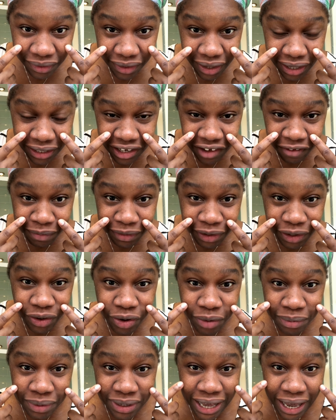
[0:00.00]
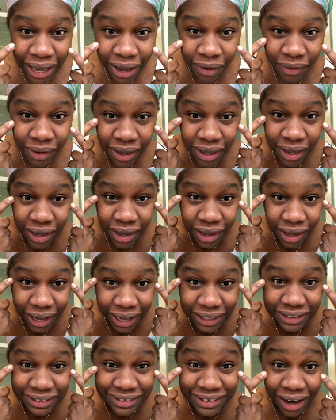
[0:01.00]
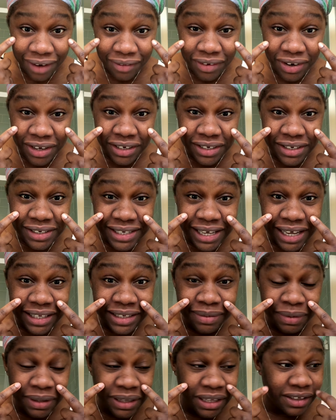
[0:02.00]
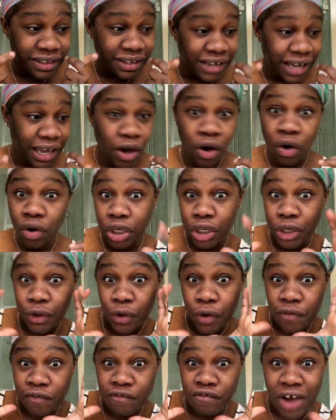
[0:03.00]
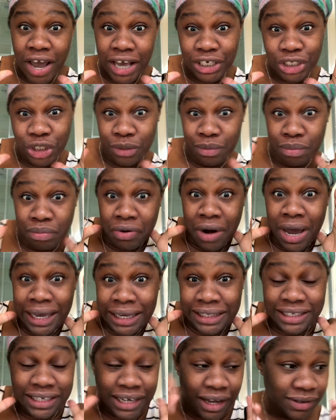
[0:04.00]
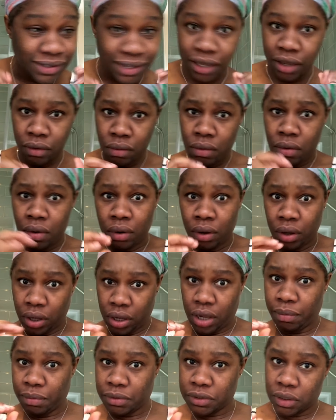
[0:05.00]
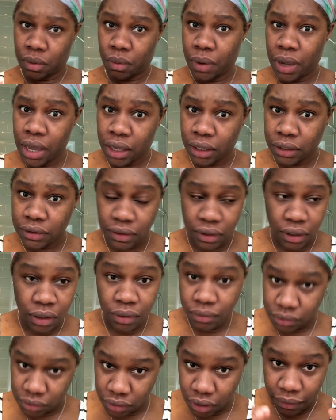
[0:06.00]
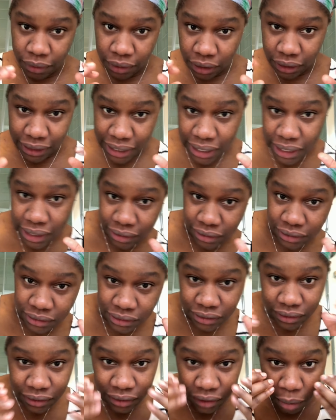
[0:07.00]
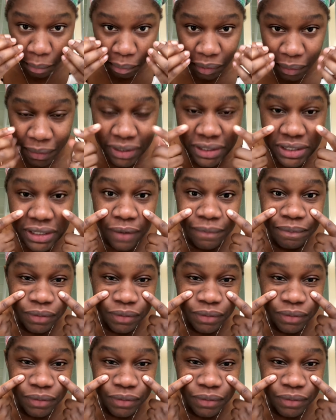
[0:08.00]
and they've been coming out. And Darren said to me the other day, oh, you look all fresh and bright. And I was like, oh, it must have worked. What's going on here? Compliments.